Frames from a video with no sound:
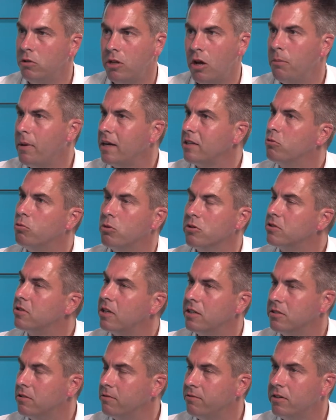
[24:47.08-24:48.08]
no matter what
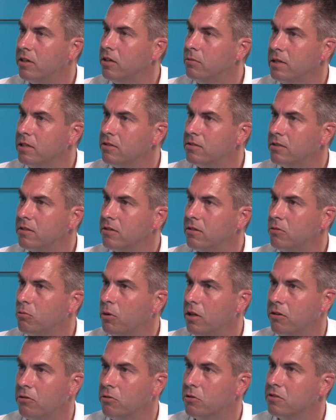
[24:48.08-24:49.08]
size the firm is,
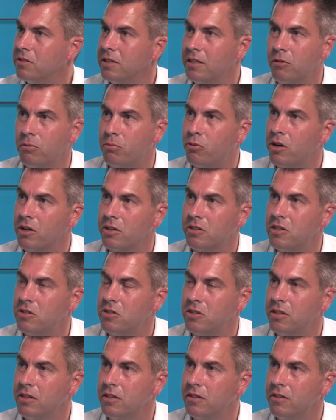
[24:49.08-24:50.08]
whether you're a single
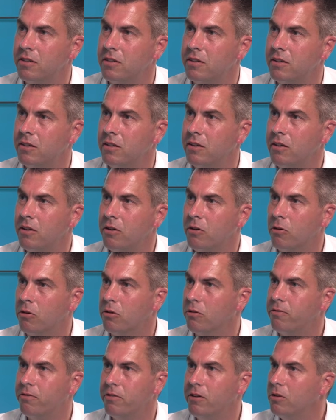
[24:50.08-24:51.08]
practitioner
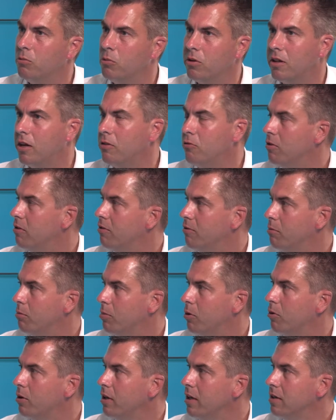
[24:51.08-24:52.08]
or a firm with hundreds of
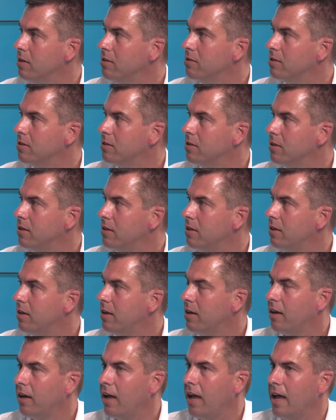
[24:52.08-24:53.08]
employees,
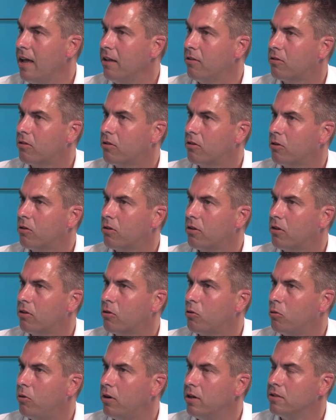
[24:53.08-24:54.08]
it's
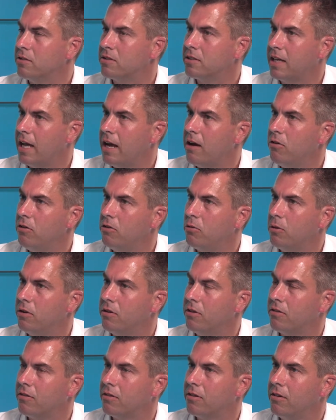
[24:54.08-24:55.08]
quite scary to
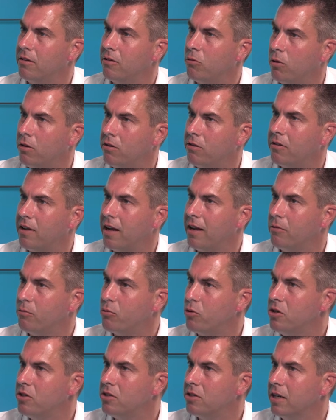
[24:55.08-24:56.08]
understand and
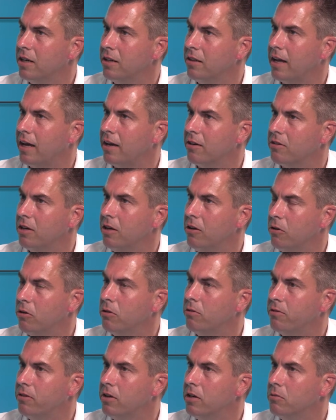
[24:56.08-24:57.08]
appreciate that actually a
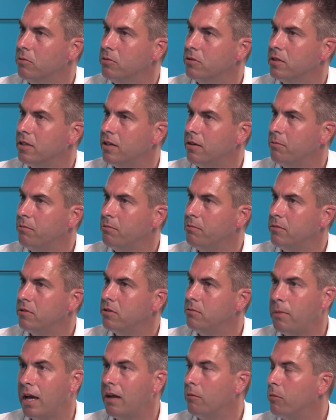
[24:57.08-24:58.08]
lot of firms
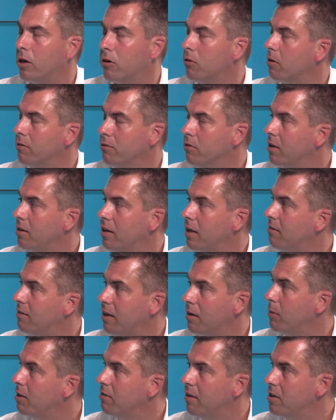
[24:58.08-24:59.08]
might not have even done their
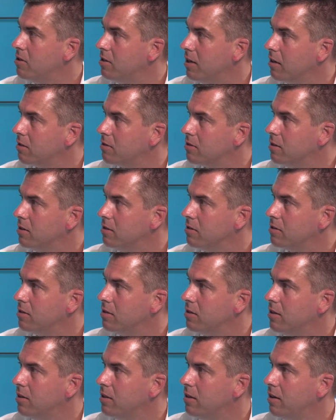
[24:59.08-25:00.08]
segmentation exercise.
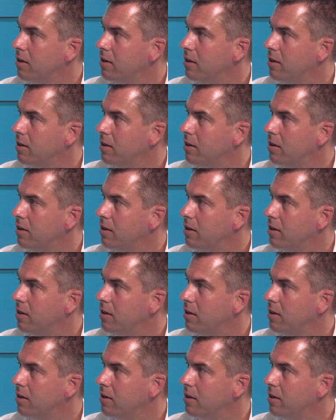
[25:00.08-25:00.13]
